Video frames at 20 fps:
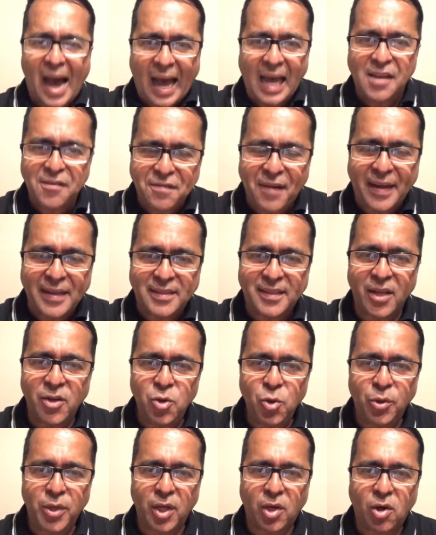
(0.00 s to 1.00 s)
I fight
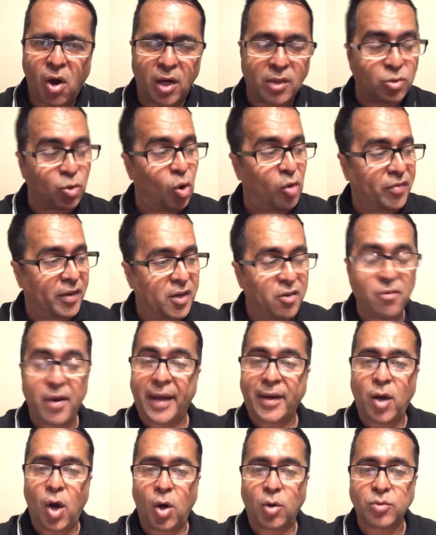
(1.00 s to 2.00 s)
in UD court over the
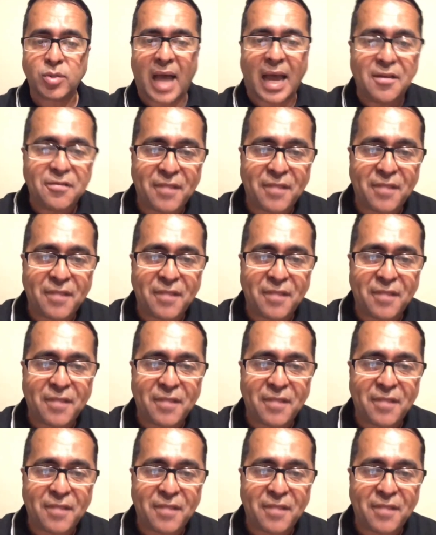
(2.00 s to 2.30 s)
Red House.